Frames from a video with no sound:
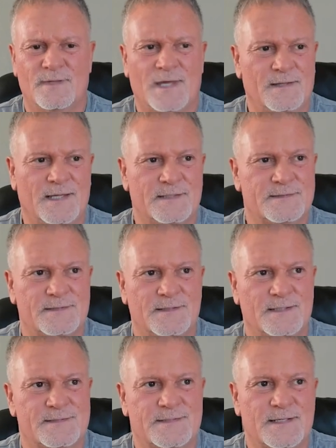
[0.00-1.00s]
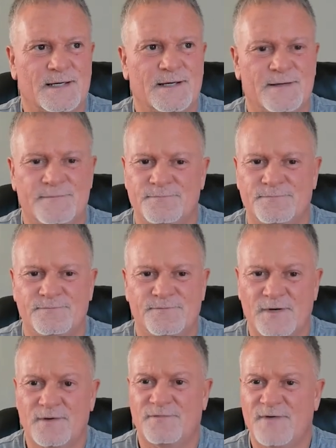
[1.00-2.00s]
that that's uh,
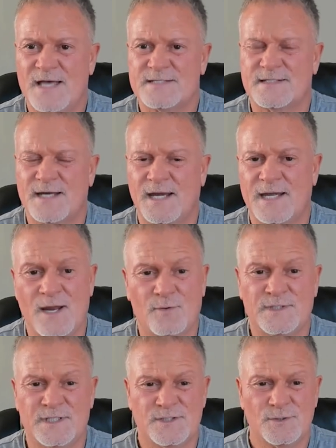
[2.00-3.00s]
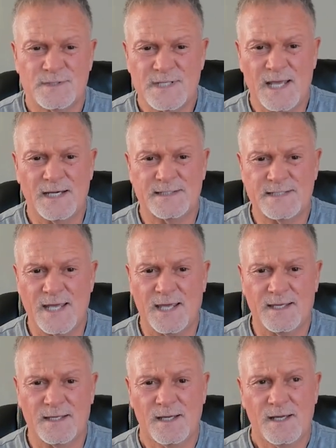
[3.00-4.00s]
very fascinating. Now, did you say to
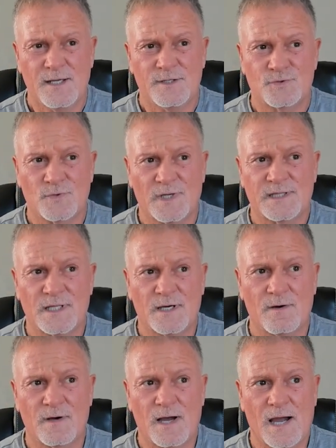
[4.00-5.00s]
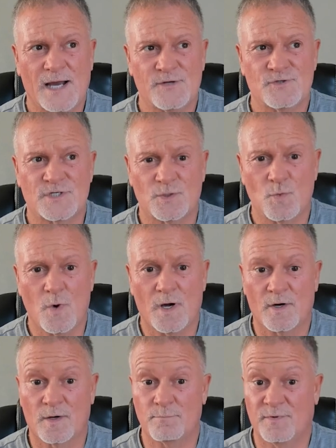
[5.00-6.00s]
take drink the hydrogen
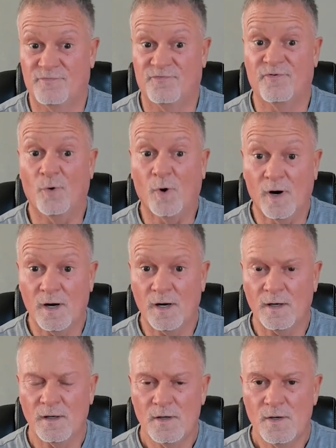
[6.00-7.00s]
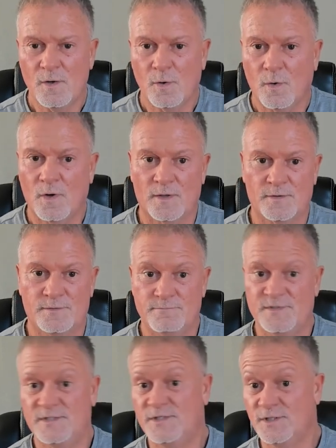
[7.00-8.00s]
water before, or
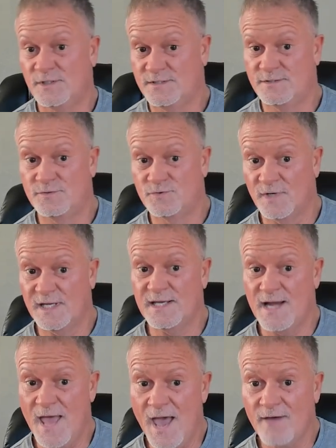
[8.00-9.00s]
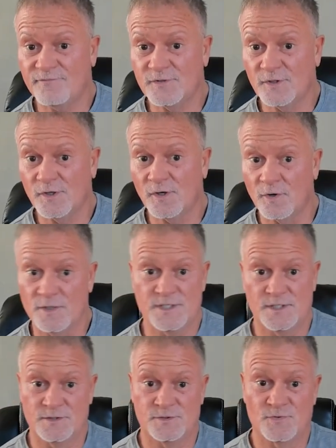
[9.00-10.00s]
do you drink it after, or do
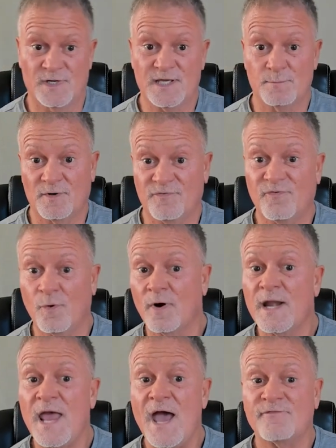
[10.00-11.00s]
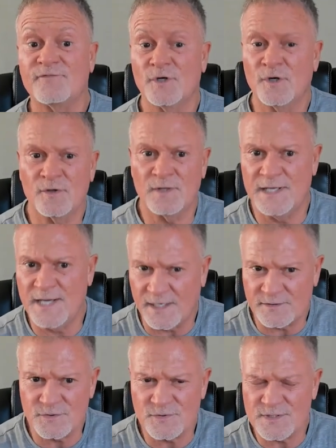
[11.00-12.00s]
you drink it before and after an
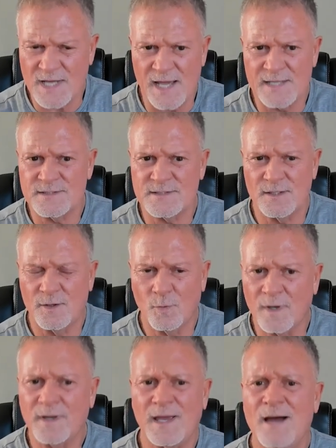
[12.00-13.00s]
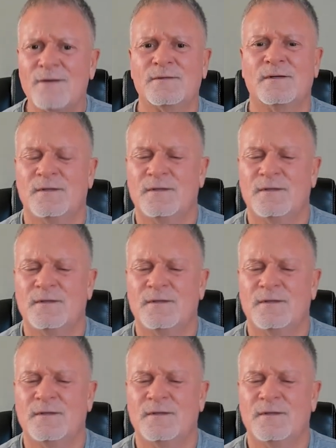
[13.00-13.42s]
exercise workout?